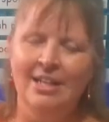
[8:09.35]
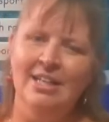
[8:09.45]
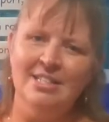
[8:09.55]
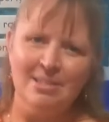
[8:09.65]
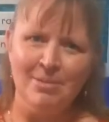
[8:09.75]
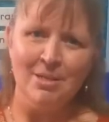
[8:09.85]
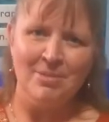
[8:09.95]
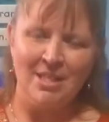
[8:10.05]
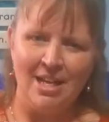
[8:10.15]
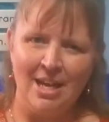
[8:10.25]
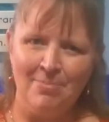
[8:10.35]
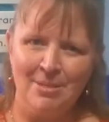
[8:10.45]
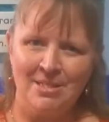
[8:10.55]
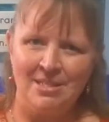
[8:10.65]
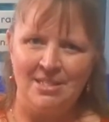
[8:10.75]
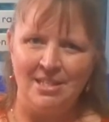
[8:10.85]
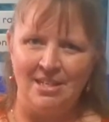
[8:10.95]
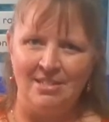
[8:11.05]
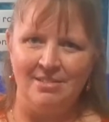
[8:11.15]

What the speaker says: And sometimes that happens in science.